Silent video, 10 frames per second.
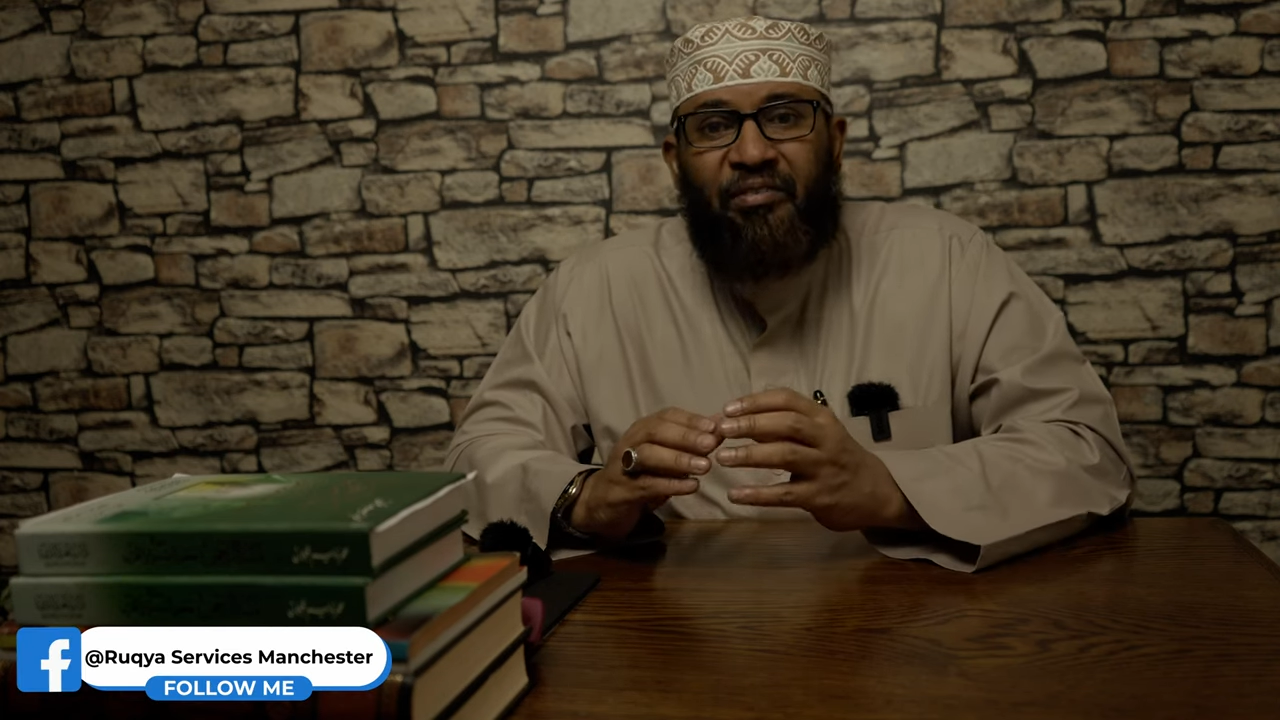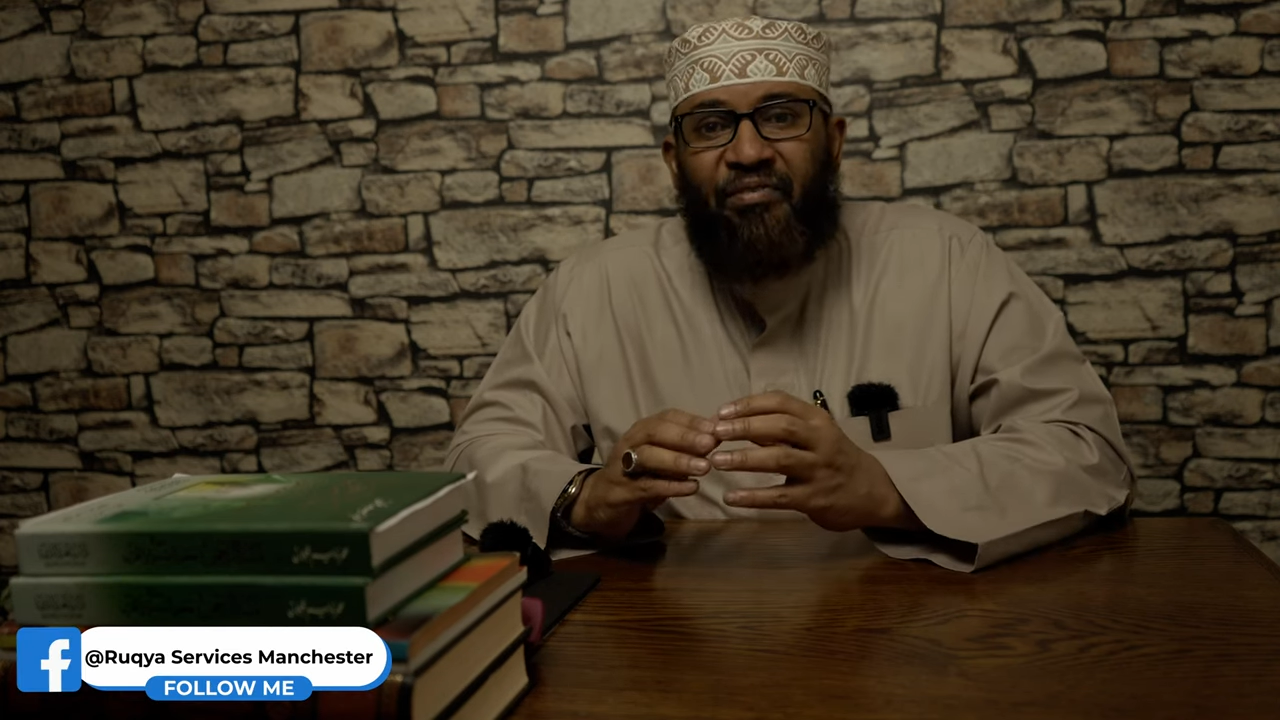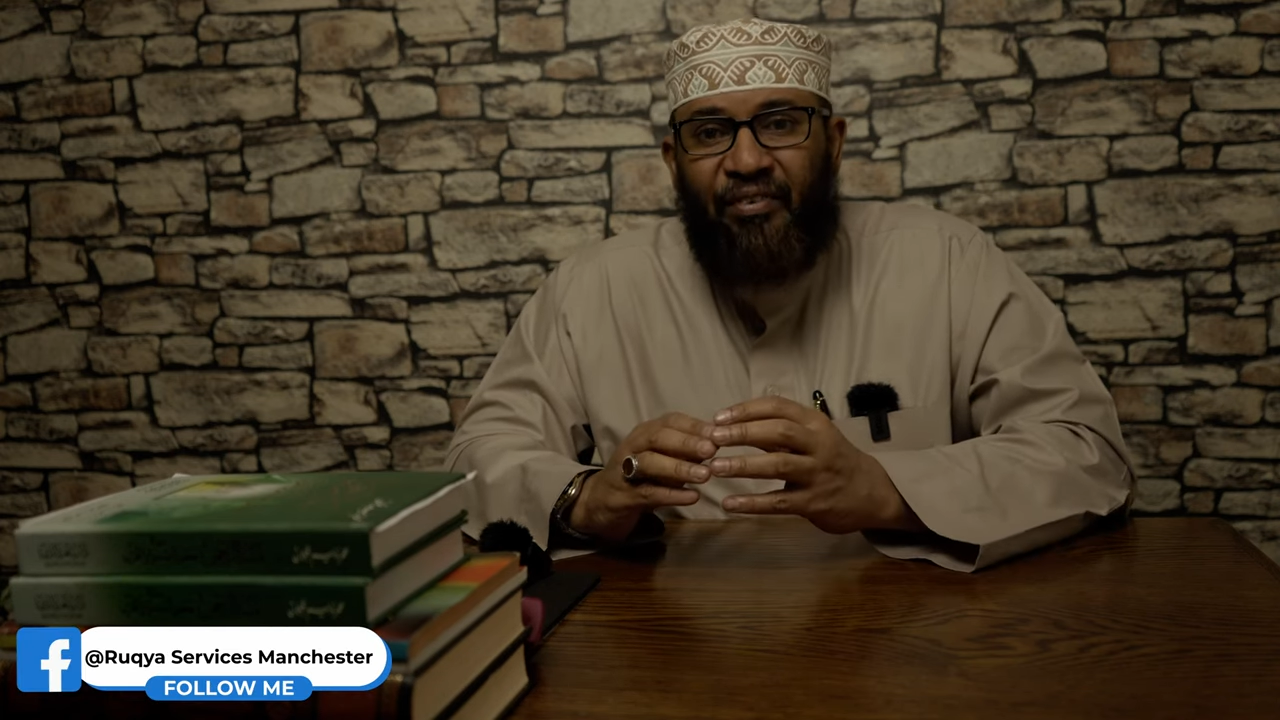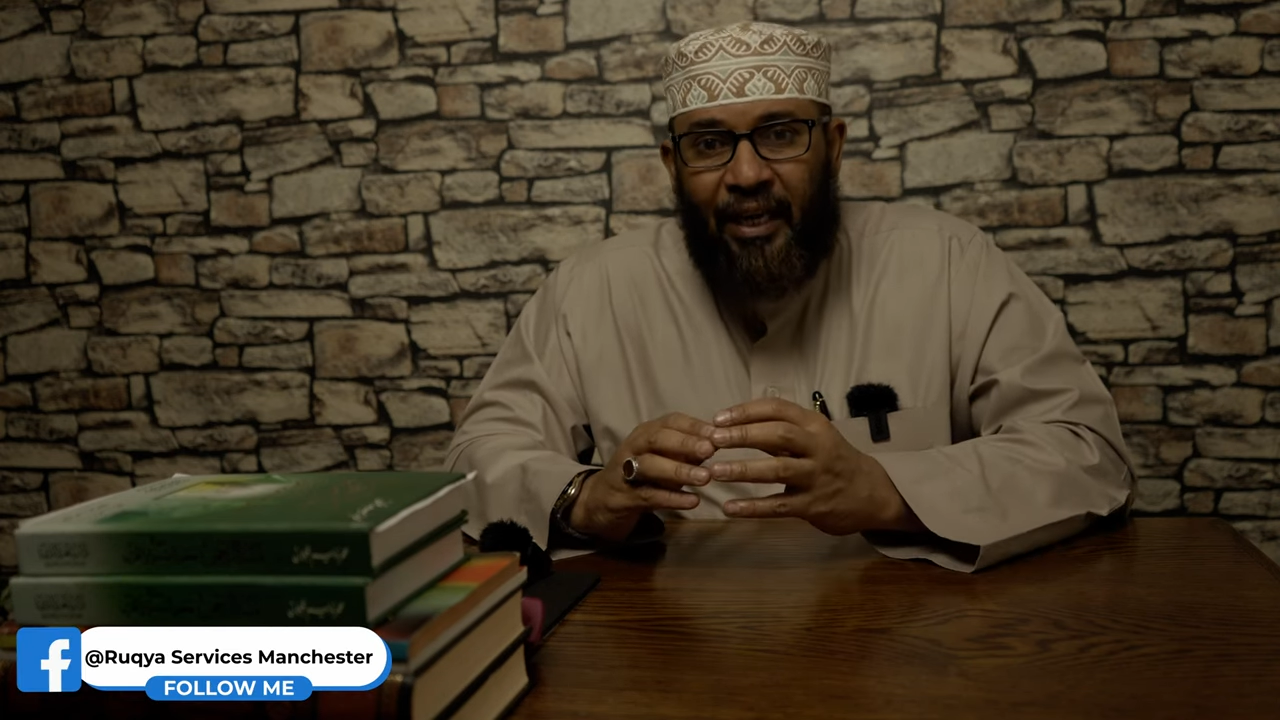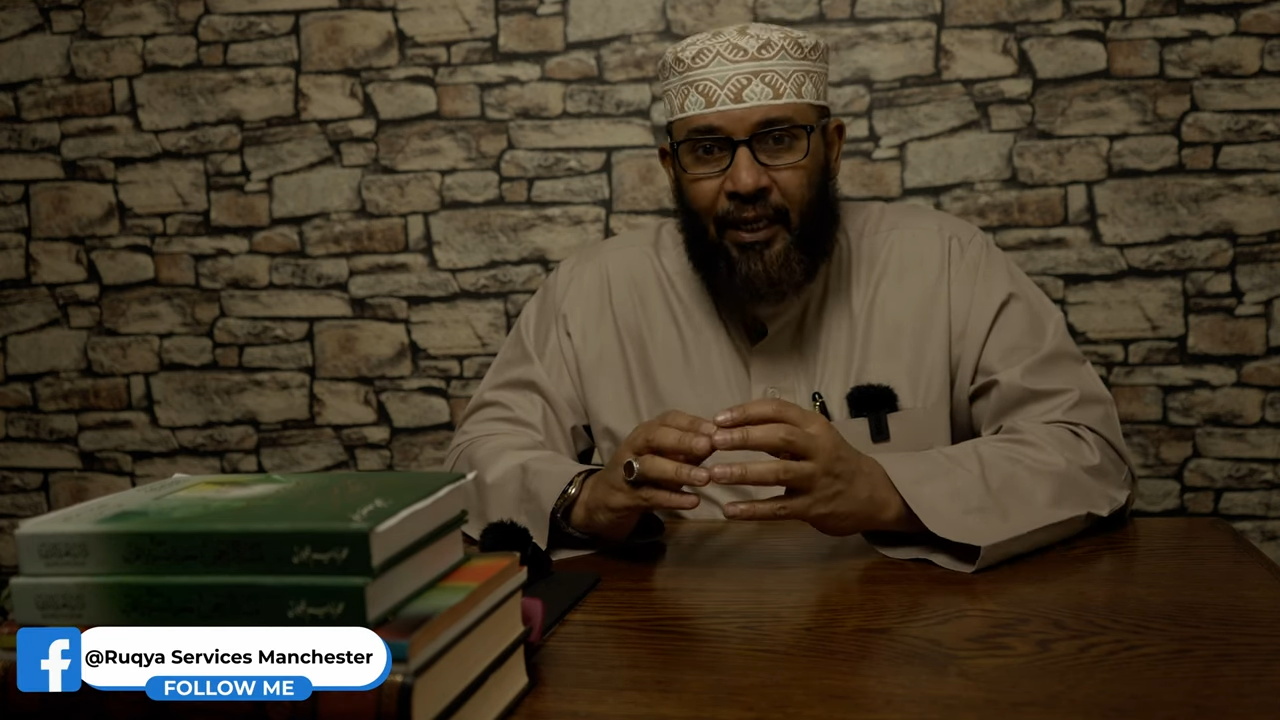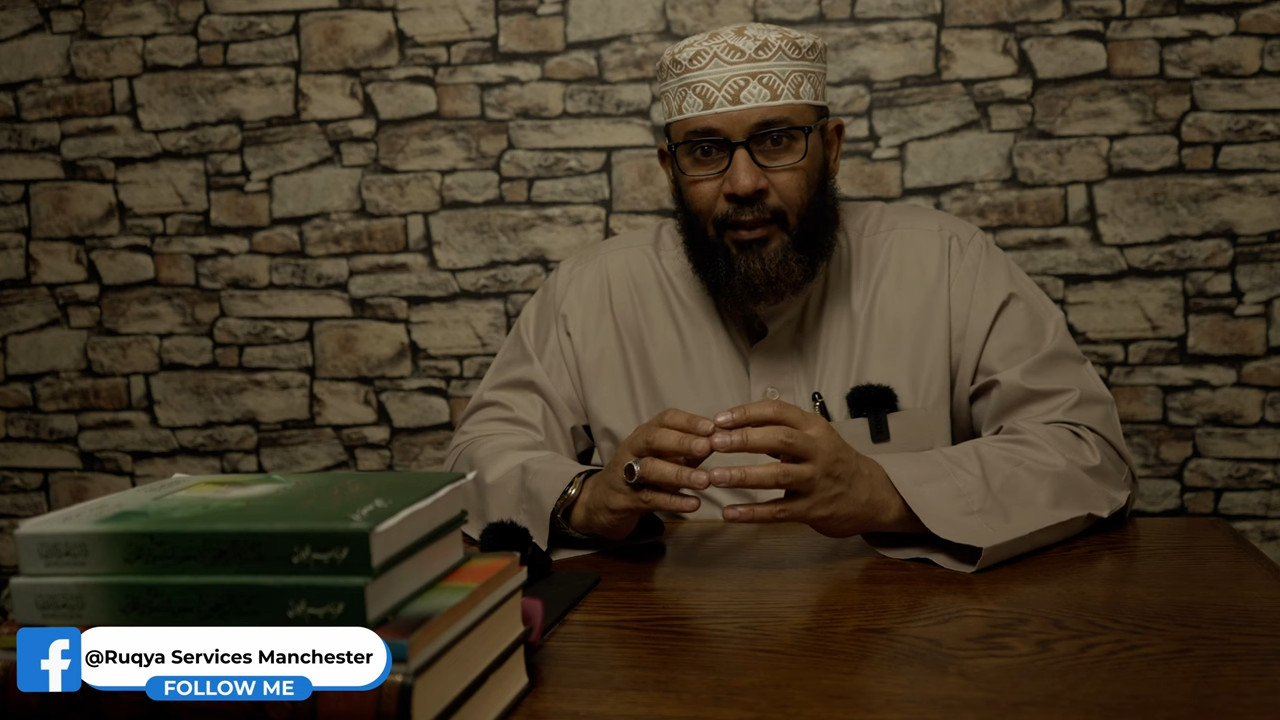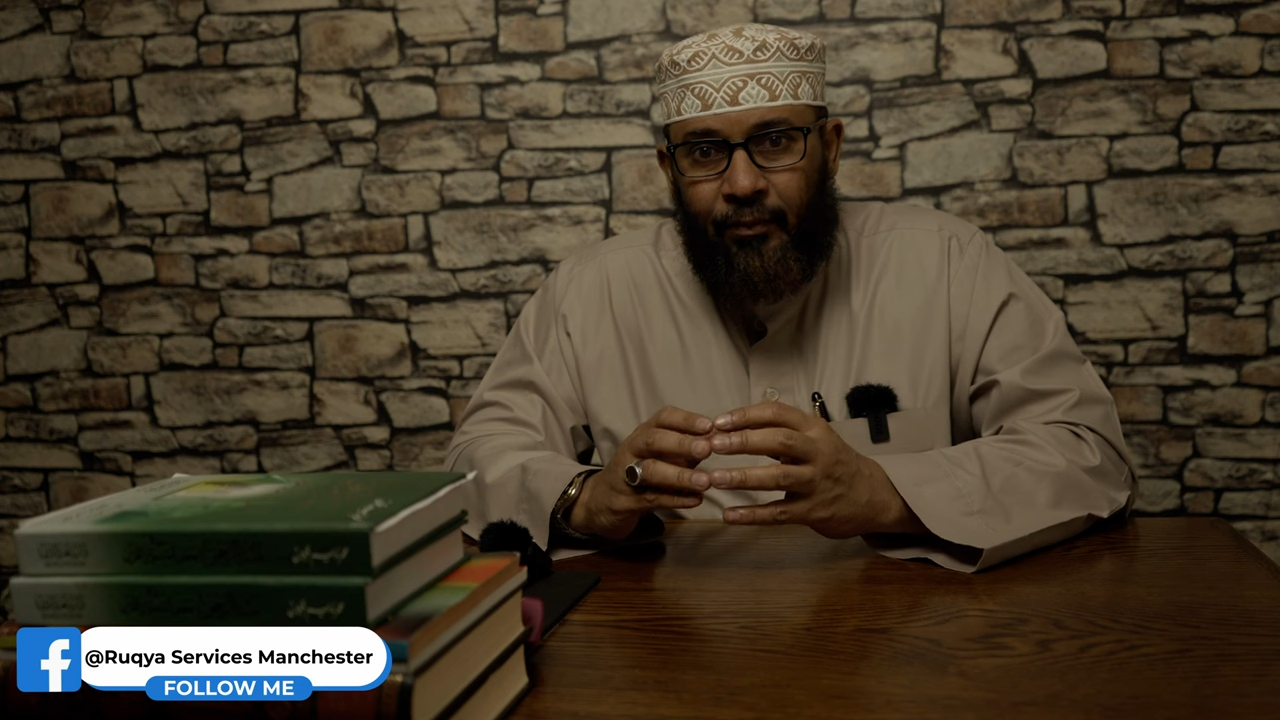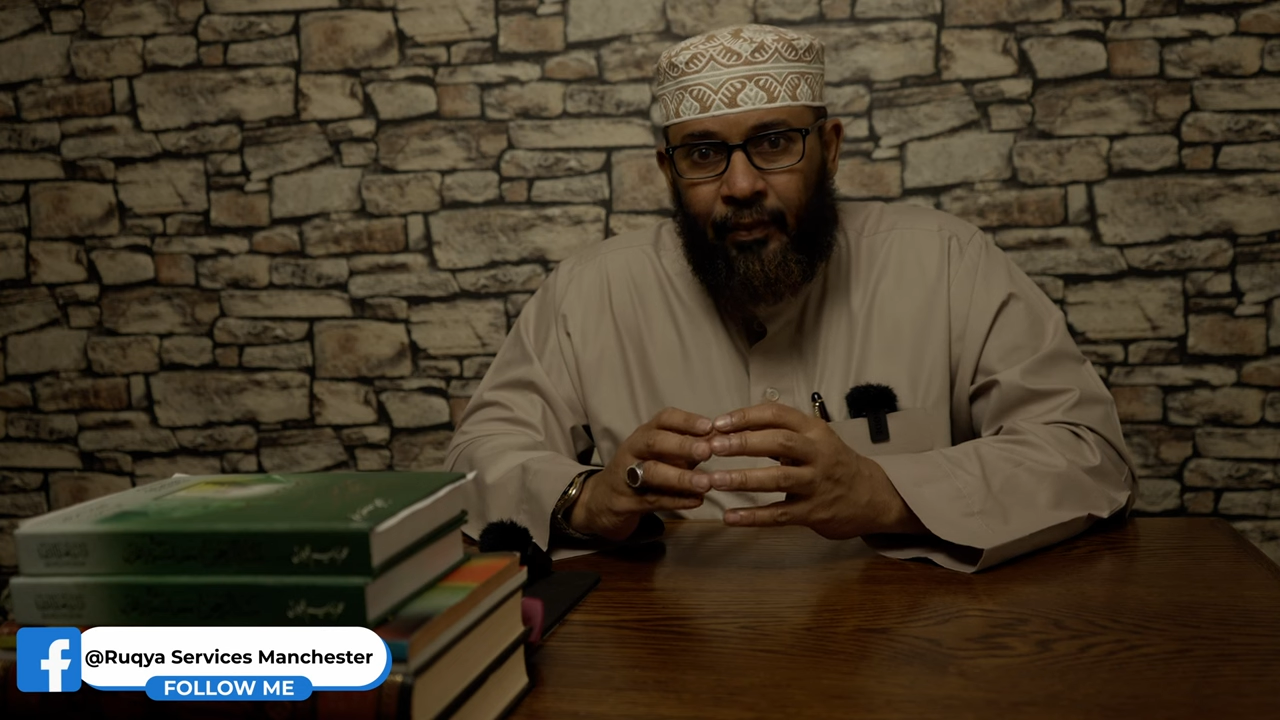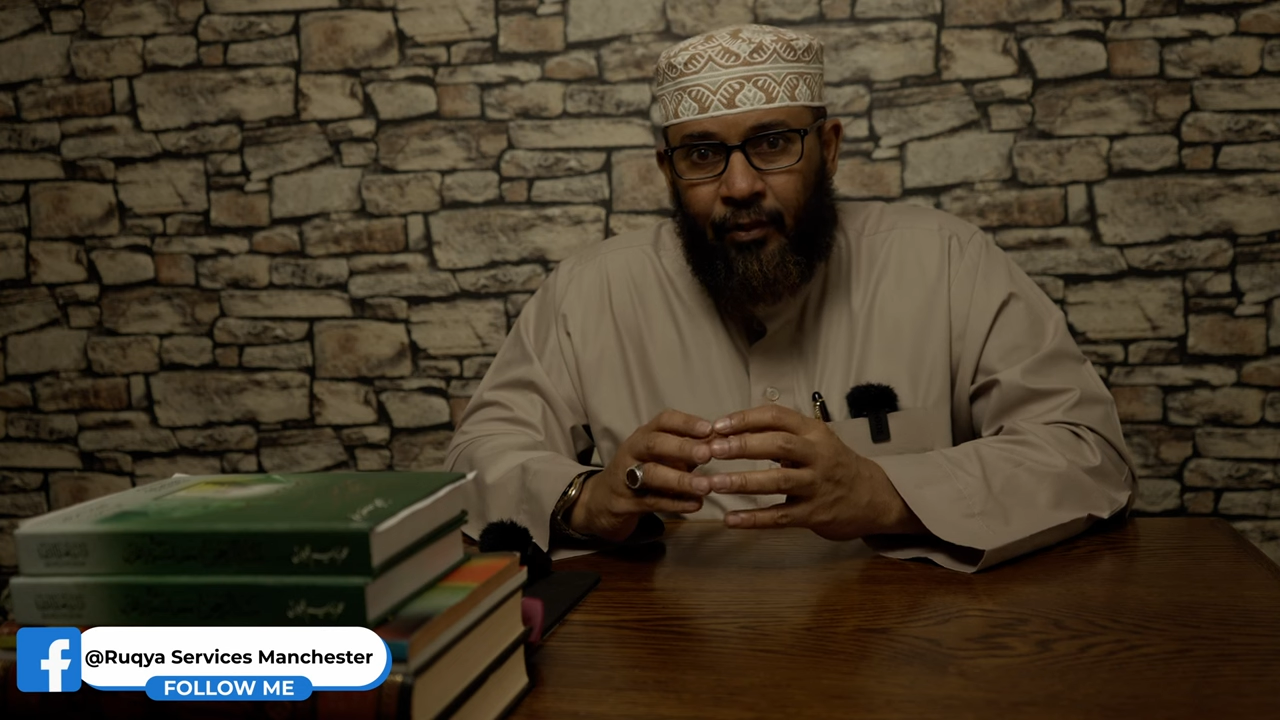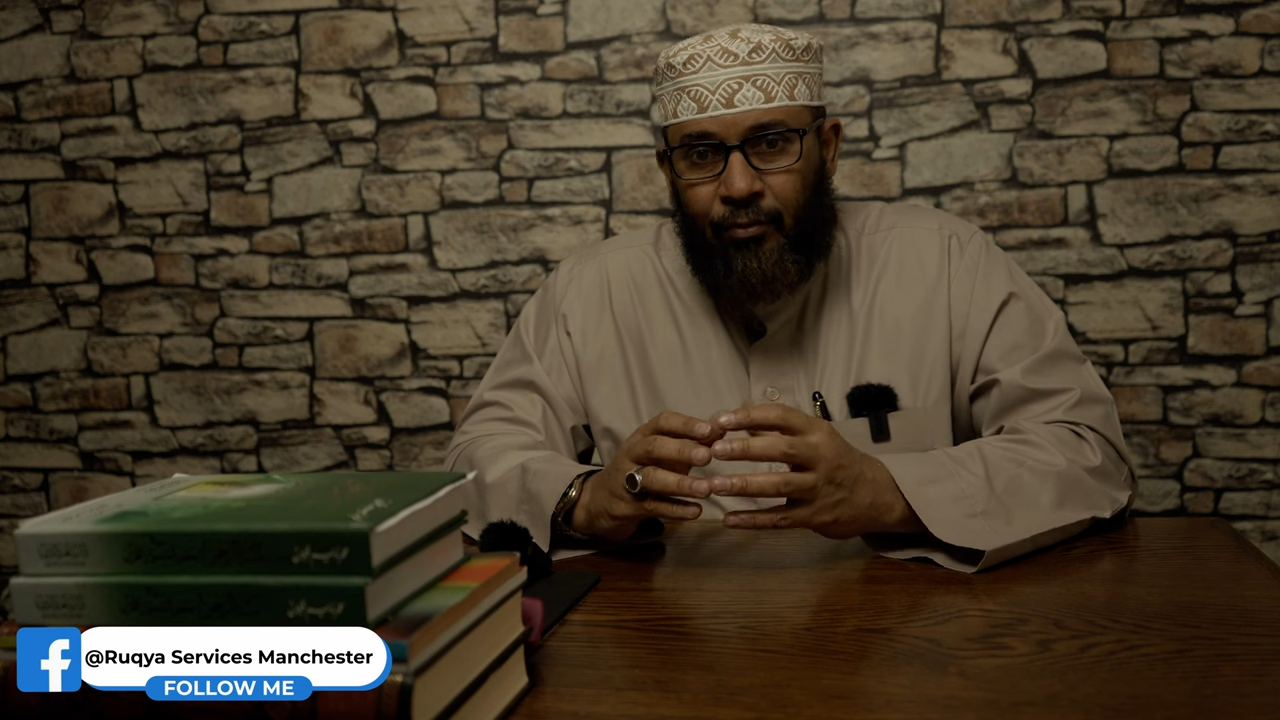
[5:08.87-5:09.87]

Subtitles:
failing